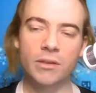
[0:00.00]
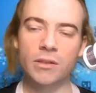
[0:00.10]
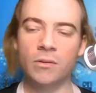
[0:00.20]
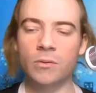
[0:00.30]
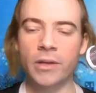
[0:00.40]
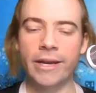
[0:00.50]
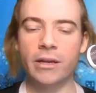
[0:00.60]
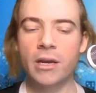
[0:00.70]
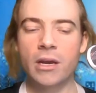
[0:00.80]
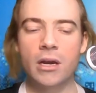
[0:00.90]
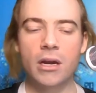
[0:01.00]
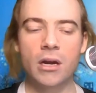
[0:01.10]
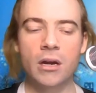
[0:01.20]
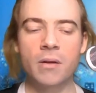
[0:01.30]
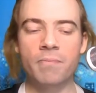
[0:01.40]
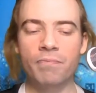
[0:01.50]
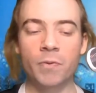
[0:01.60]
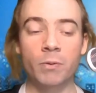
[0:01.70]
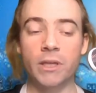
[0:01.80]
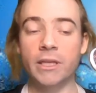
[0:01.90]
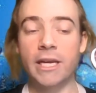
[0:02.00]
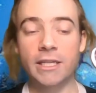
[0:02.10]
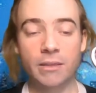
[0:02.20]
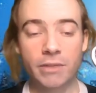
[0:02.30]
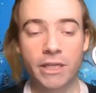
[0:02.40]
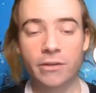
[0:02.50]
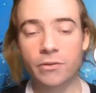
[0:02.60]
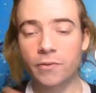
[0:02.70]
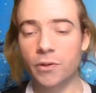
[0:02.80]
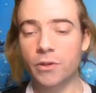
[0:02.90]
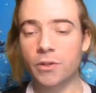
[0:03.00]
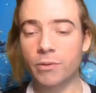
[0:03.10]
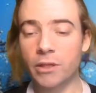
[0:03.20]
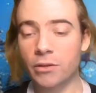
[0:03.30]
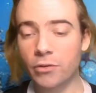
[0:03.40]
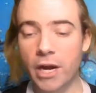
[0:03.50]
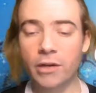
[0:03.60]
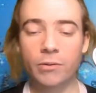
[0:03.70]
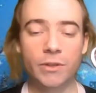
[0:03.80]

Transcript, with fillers: So like um, within the SMT universe or within the Dragon Quest